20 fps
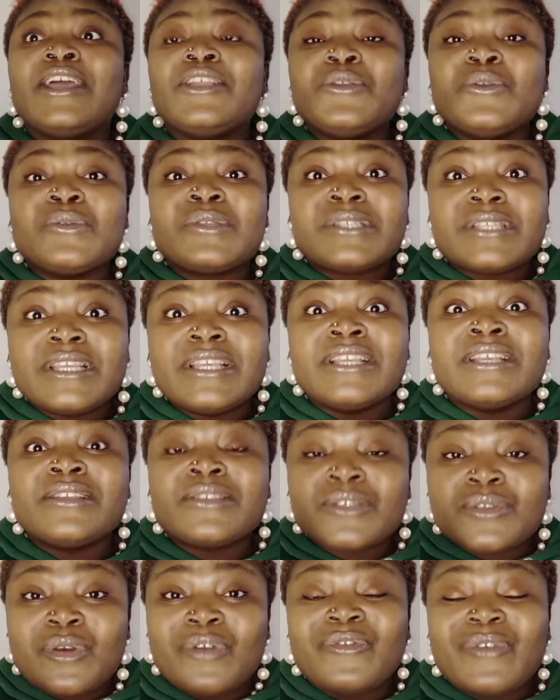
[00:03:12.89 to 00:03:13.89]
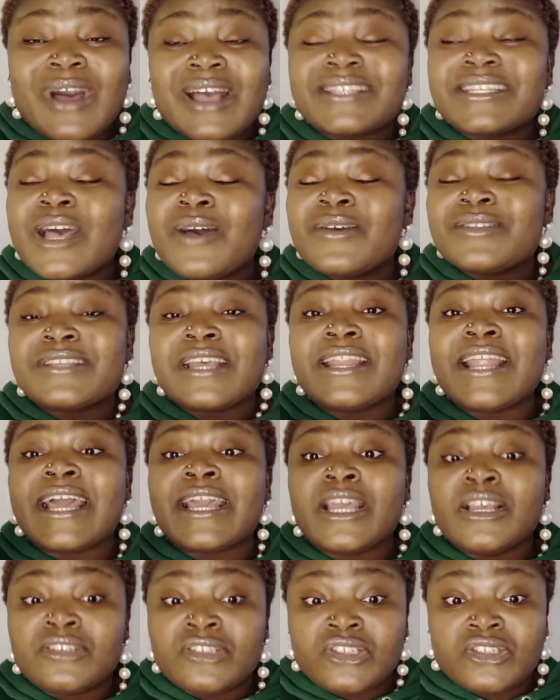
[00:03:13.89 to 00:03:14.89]
you see sofas outside,
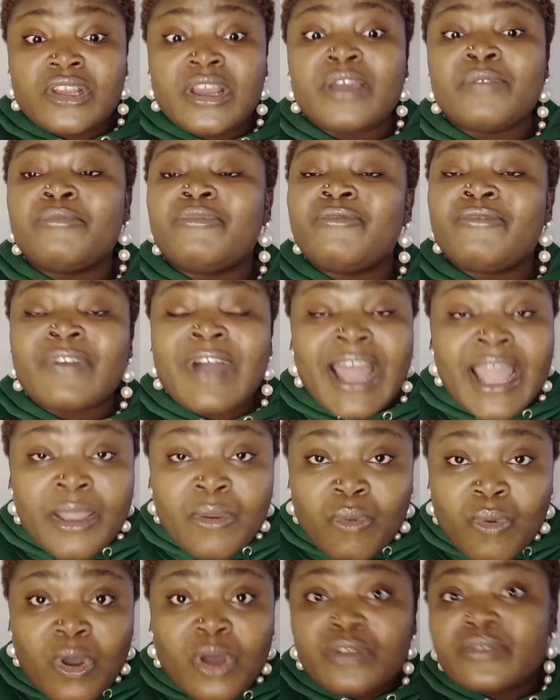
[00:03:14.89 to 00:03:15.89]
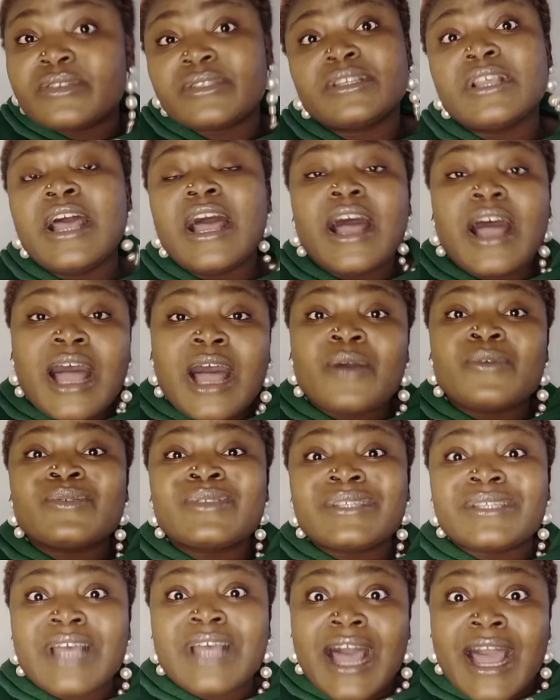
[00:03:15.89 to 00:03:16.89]
like a chair, fine ones
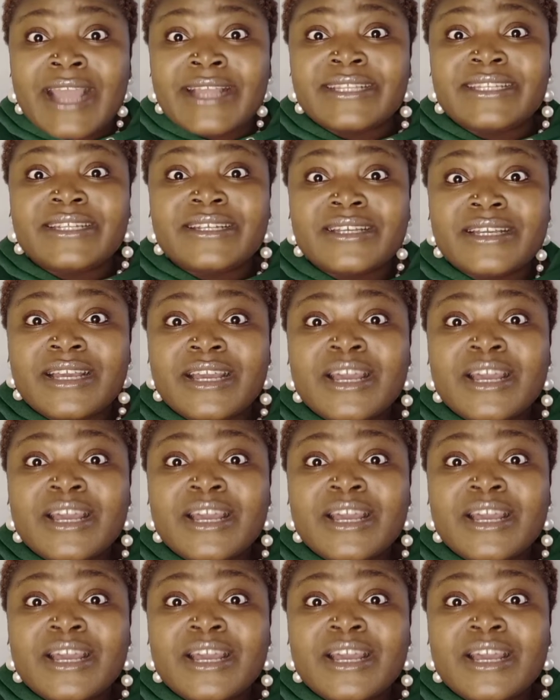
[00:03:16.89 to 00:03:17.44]
outside.